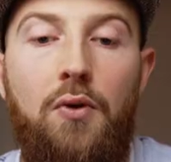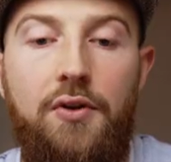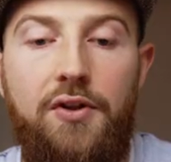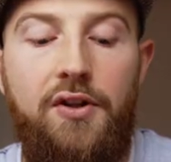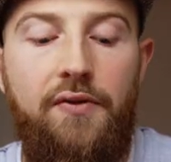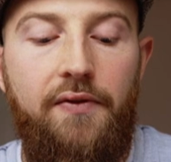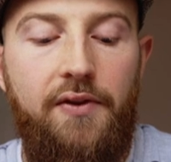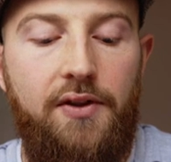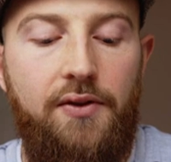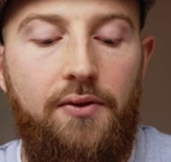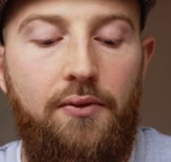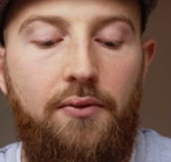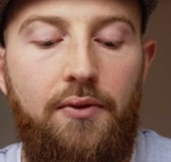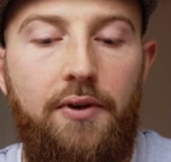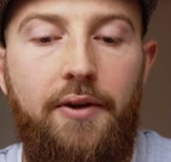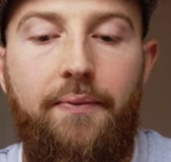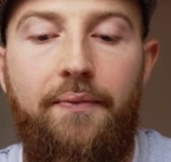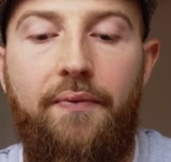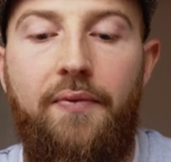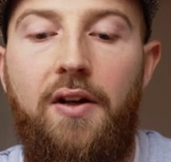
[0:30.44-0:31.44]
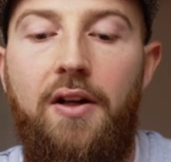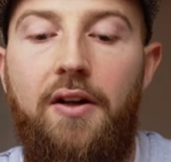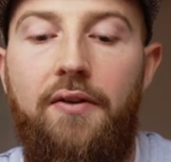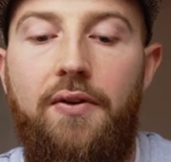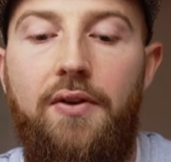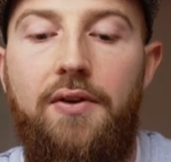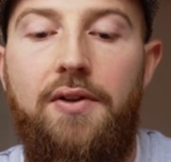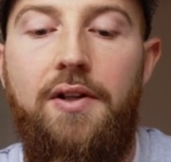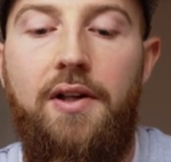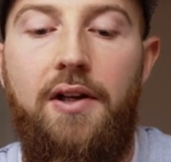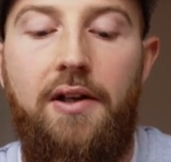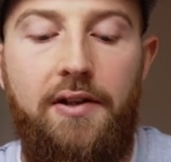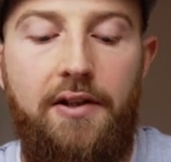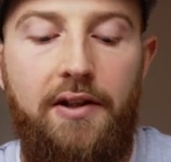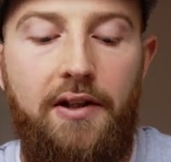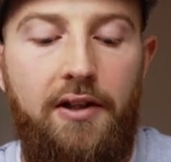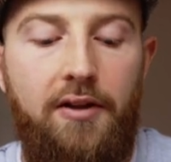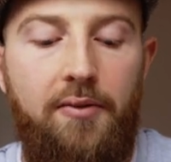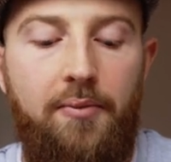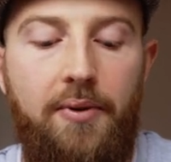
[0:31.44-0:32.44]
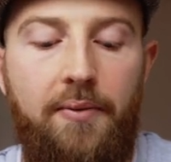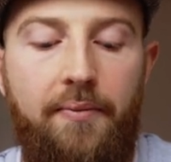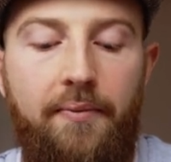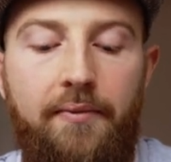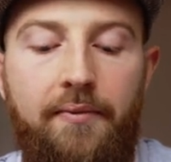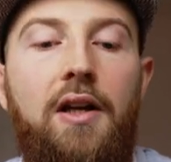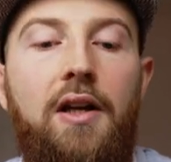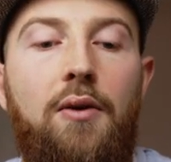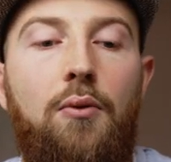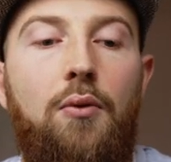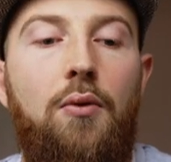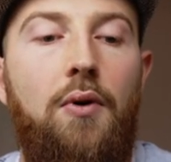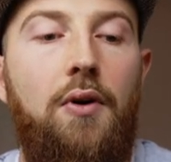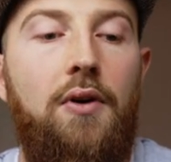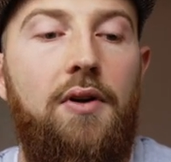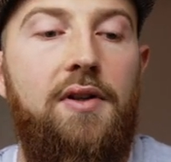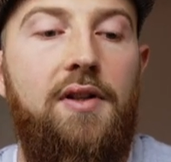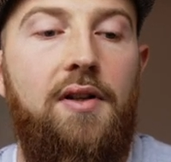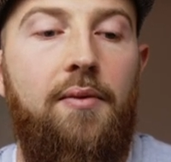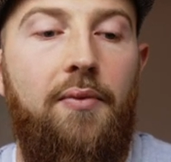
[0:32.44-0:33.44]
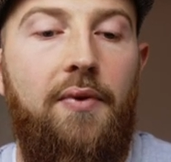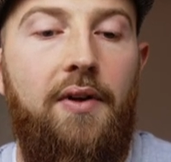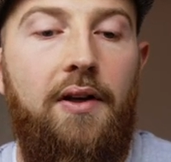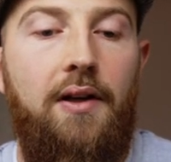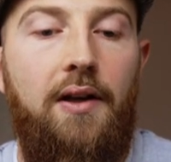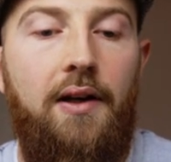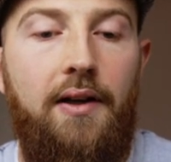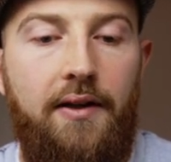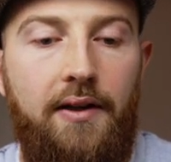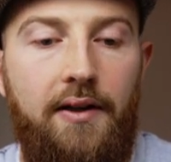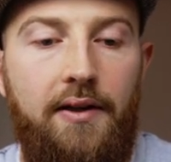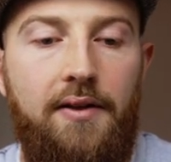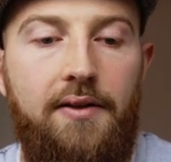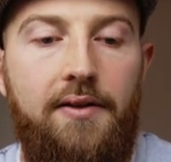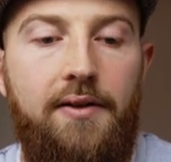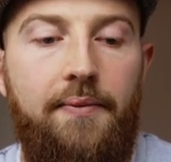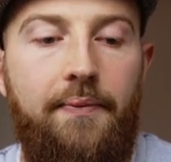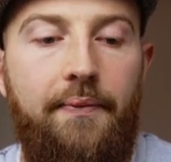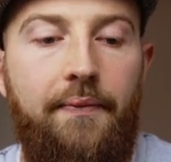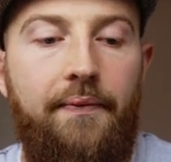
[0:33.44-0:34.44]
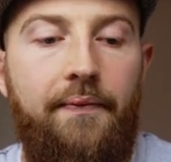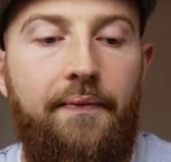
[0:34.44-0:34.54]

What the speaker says: Once you've installed it, if you start it up, it will look something like this.